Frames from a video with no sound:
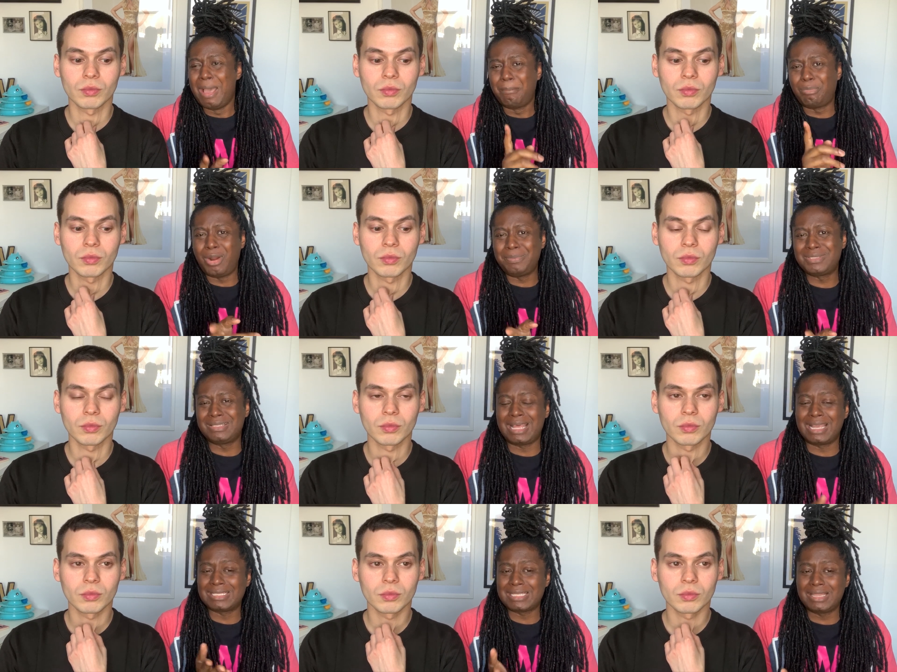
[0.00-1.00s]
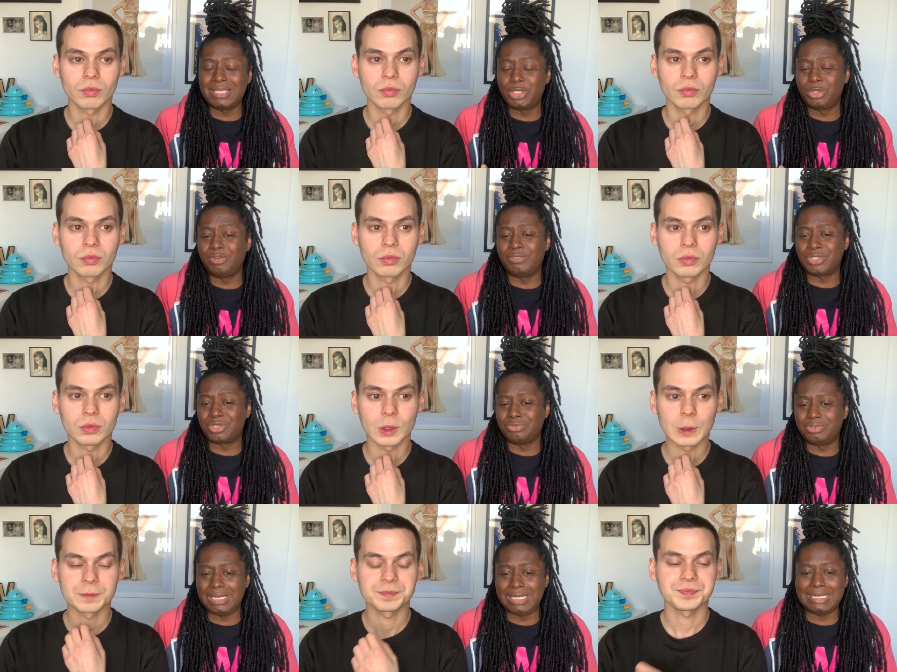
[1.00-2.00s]
Speaker 1: Props to that, because I think Eurovision
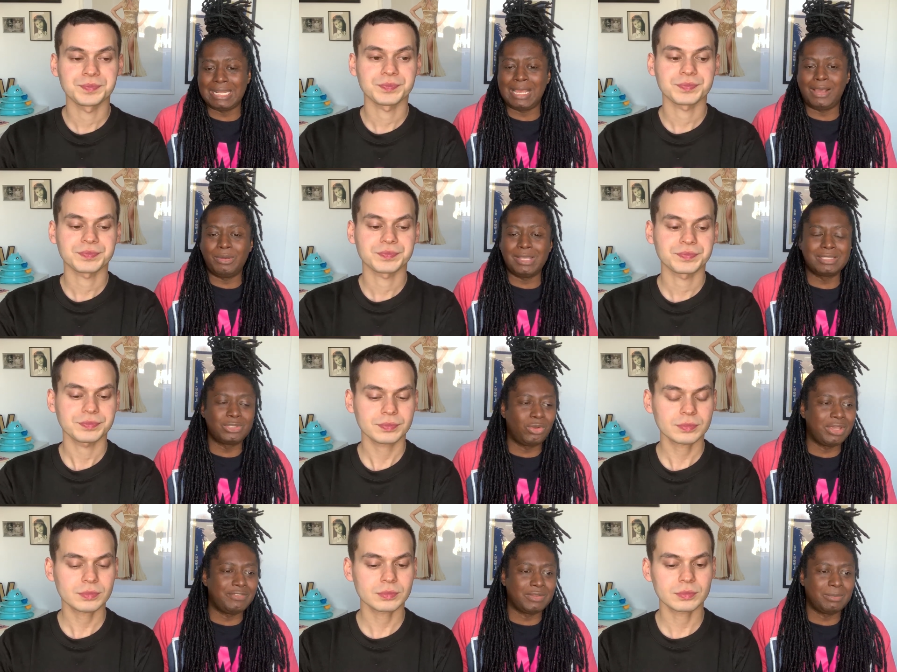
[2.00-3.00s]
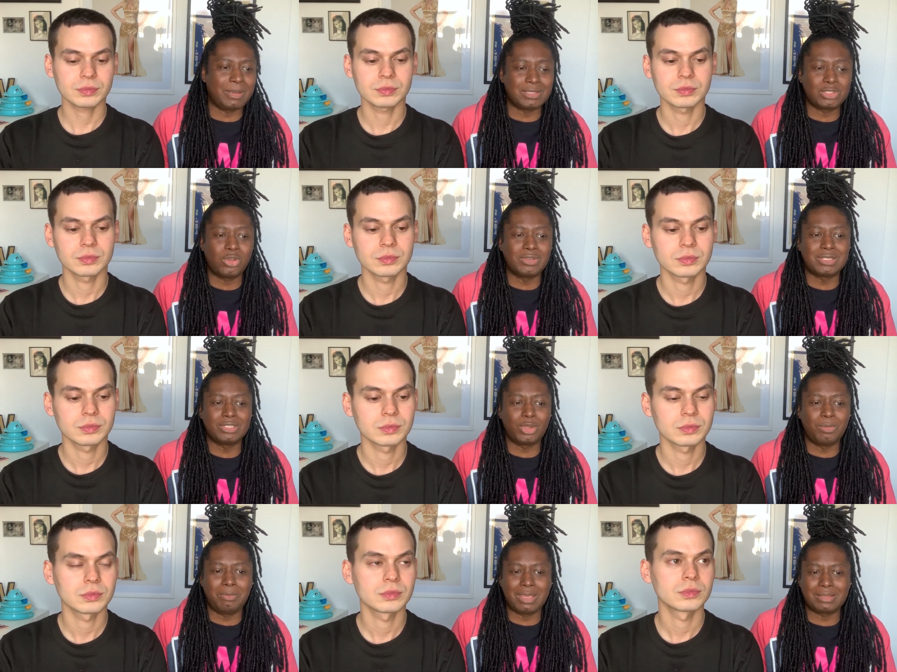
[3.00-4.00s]
really now, it's not even about songs that don't
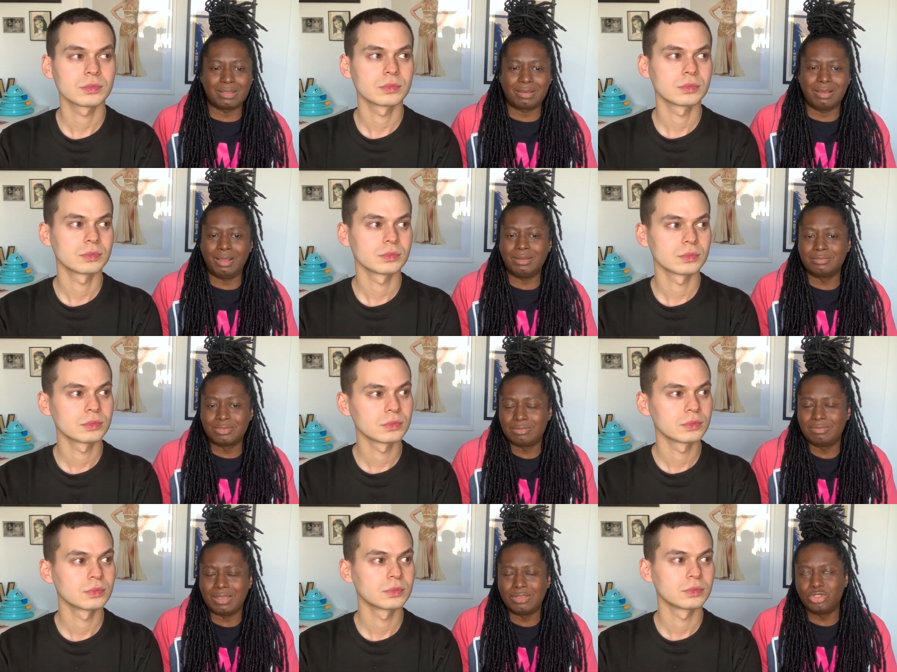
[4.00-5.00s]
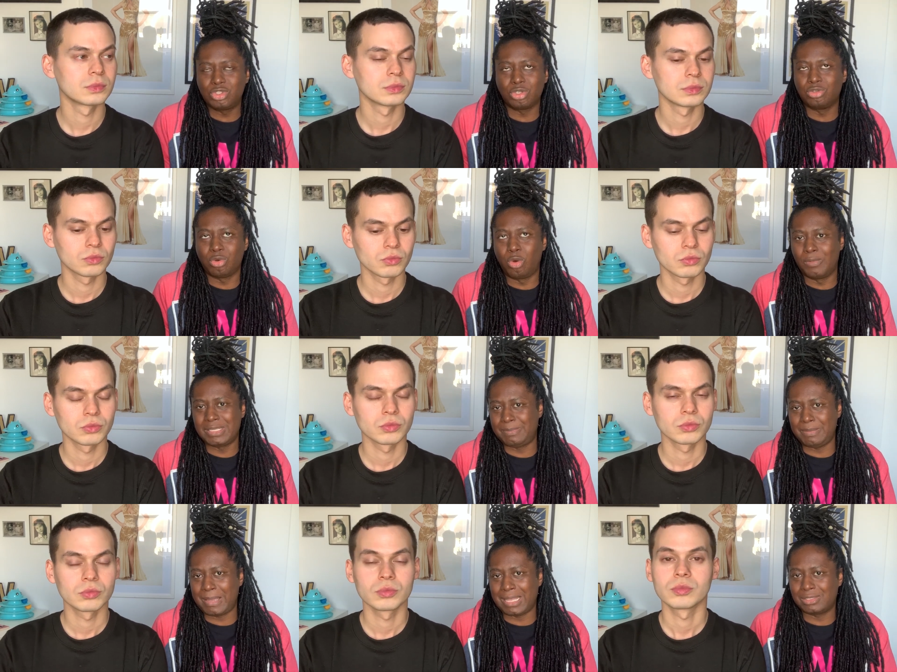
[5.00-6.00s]
make the cut, it shouldn't always be
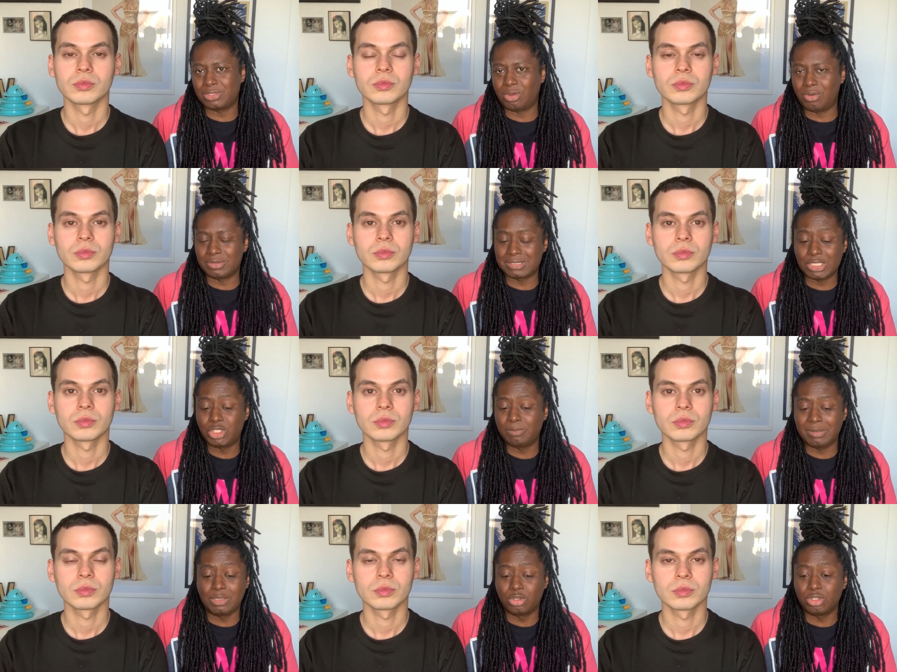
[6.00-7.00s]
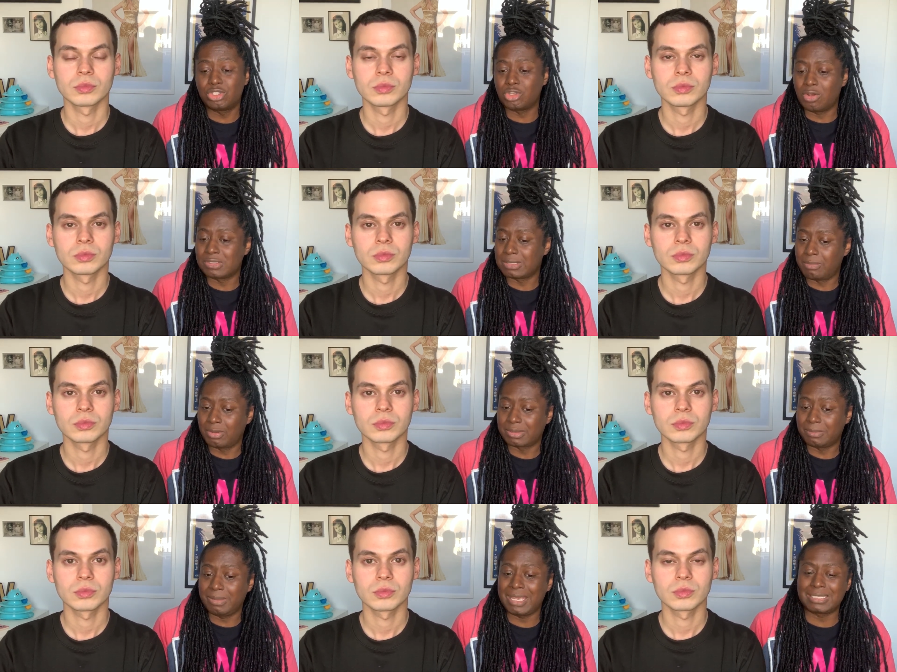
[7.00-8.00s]
bad songs. There should be good songs among the
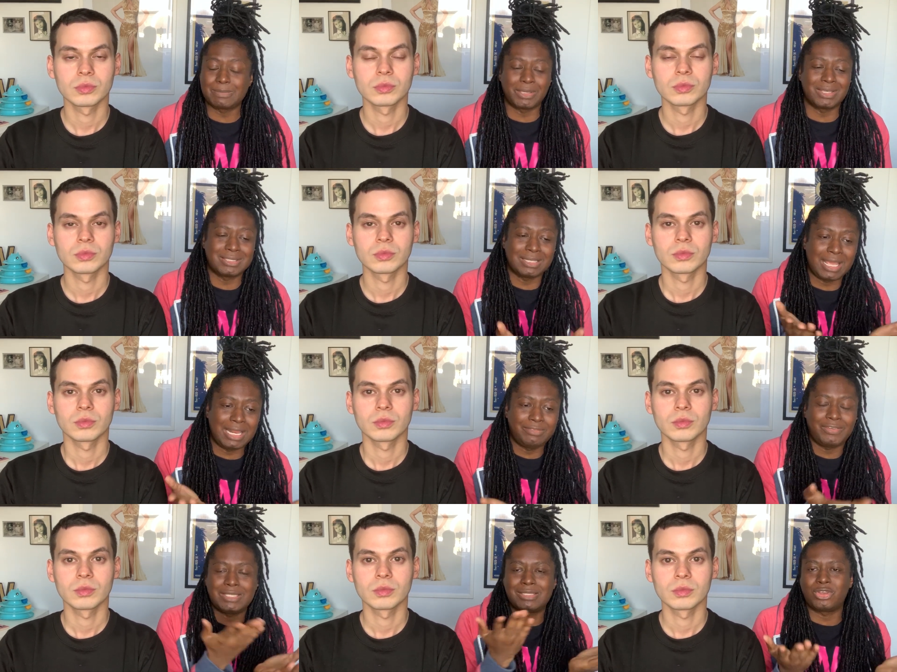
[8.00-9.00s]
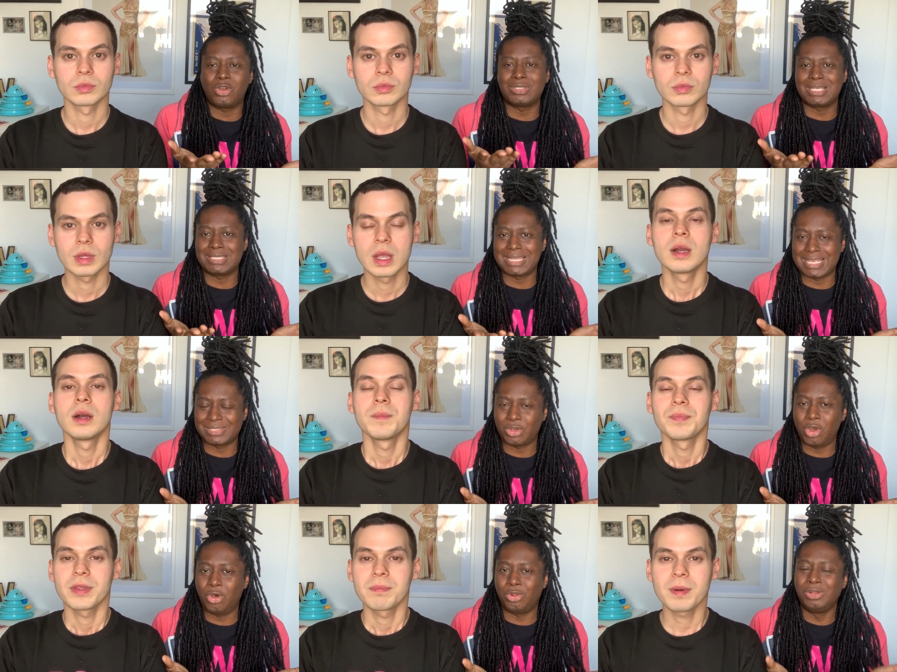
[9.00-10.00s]
mix because it elevates the contest as a whole.
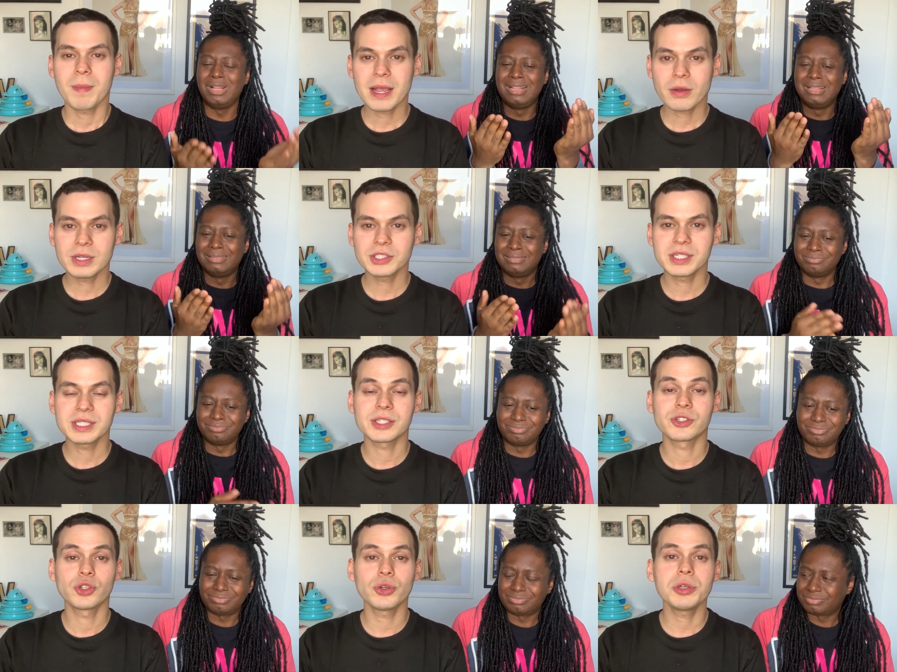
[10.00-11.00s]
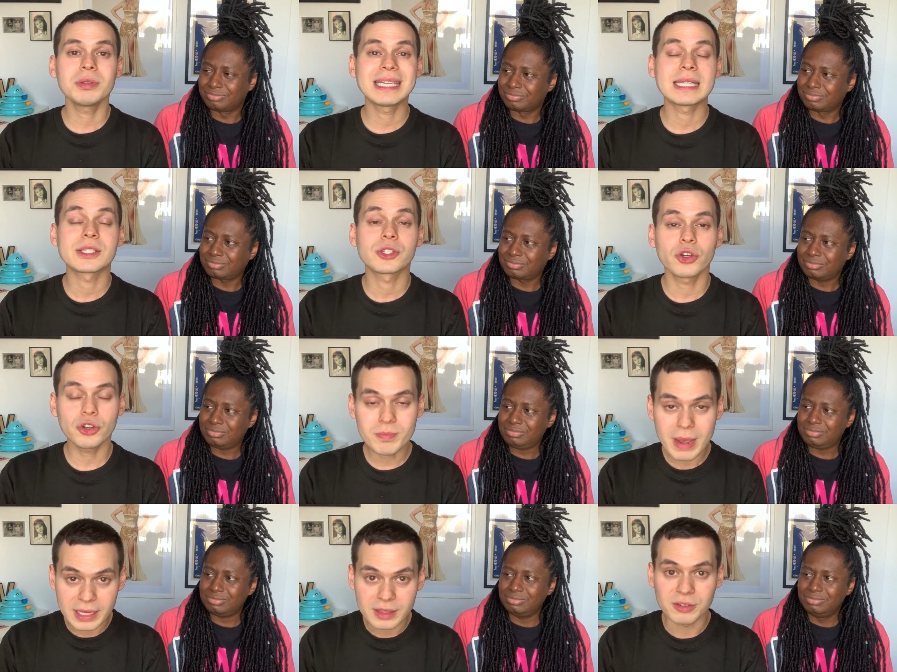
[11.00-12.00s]
But my question is, is do you think this could make
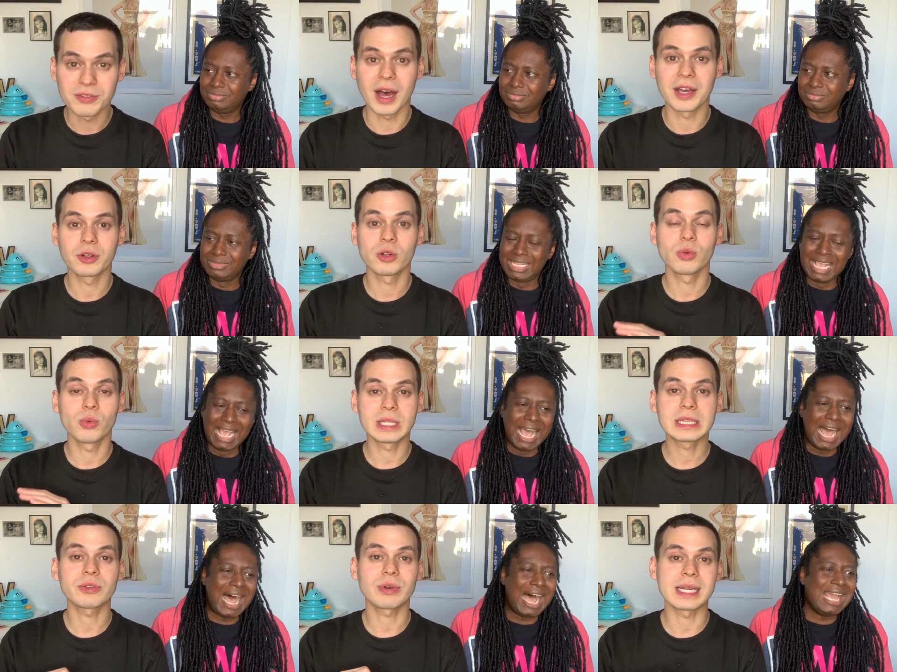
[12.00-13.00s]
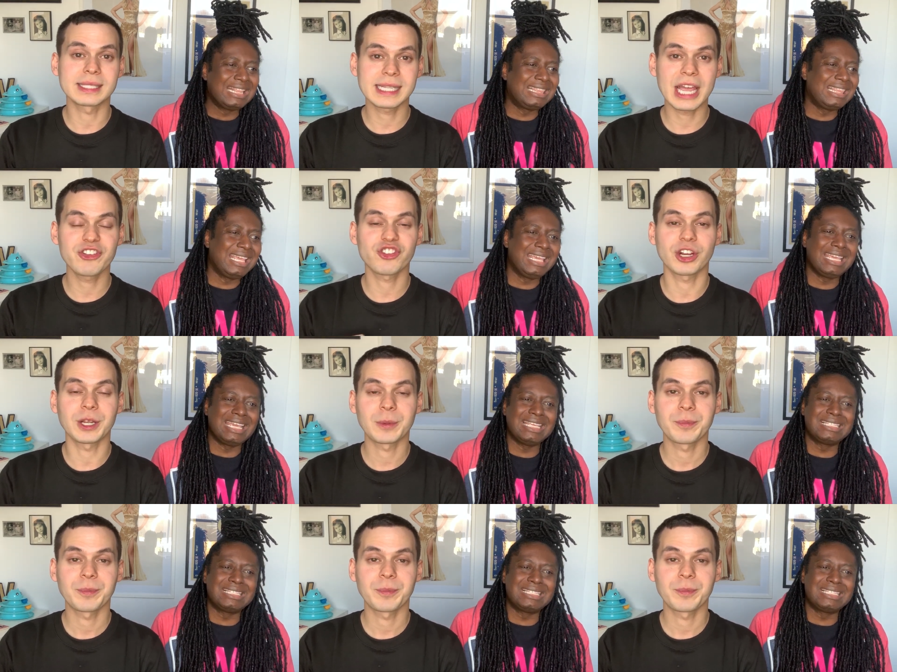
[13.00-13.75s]
the final with the right I think it's